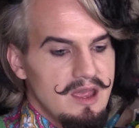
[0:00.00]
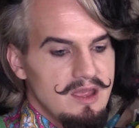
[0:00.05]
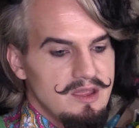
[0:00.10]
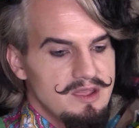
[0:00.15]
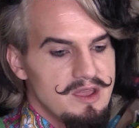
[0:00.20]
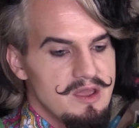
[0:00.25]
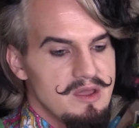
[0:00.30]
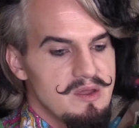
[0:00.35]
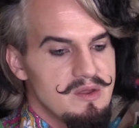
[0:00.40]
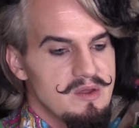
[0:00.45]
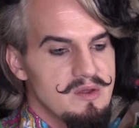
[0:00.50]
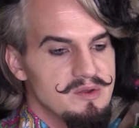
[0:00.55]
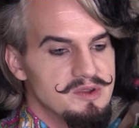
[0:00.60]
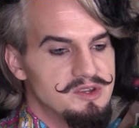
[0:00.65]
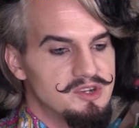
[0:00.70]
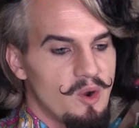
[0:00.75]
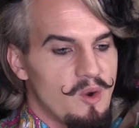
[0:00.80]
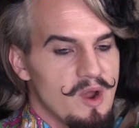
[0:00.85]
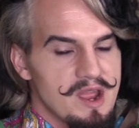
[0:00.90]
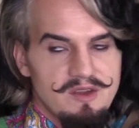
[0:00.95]
you
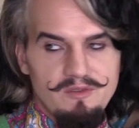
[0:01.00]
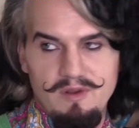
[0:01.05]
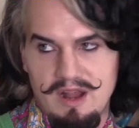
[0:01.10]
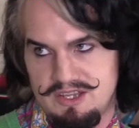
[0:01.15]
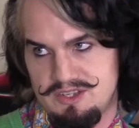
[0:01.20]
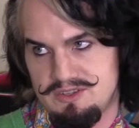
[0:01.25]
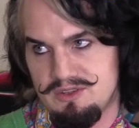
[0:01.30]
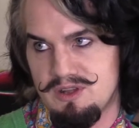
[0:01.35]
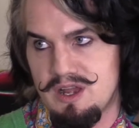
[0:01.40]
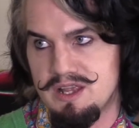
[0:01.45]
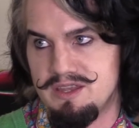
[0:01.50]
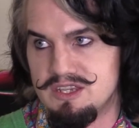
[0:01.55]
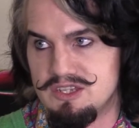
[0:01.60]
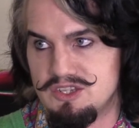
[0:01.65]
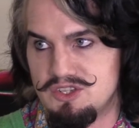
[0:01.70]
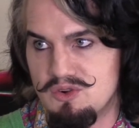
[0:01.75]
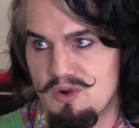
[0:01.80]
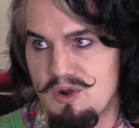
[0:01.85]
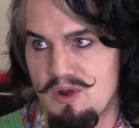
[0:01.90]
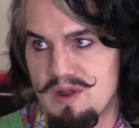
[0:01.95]
join Russell on the
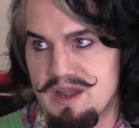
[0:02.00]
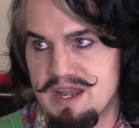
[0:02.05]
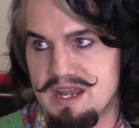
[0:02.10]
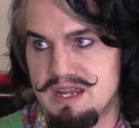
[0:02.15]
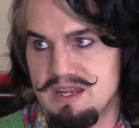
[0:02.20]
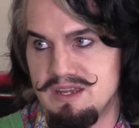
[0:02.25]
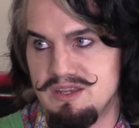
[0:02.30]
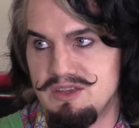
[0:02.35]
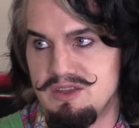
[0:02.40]
story,